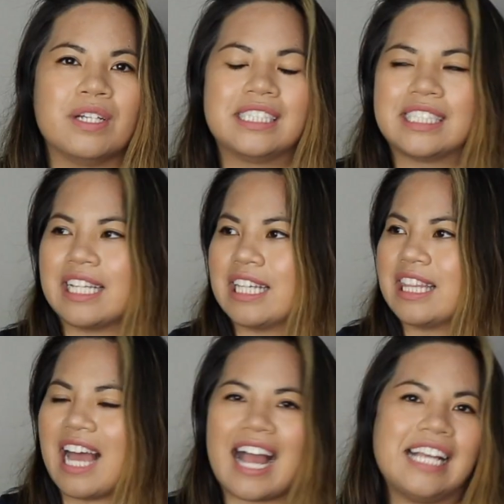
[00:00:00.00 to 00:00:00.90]
It's like
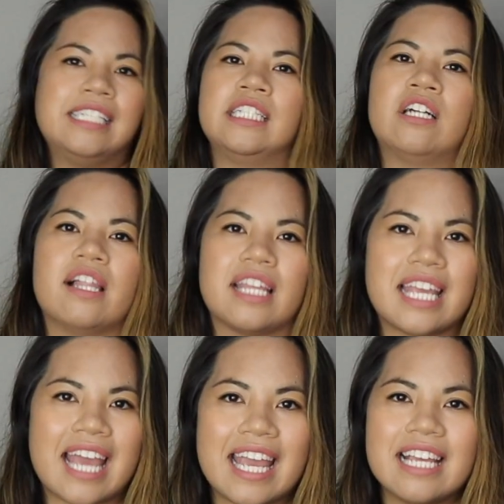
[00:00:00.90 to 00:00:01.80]
the icing on the
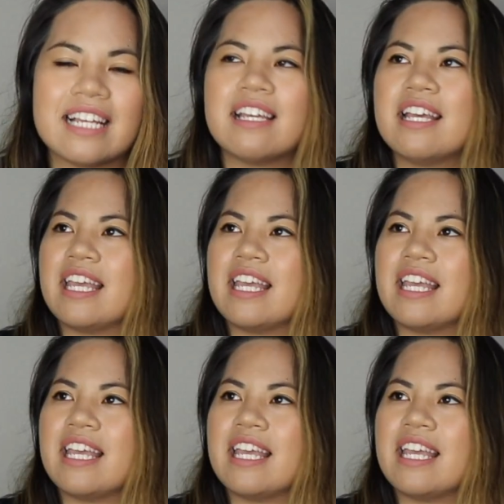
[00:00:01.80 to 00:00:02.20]
cake.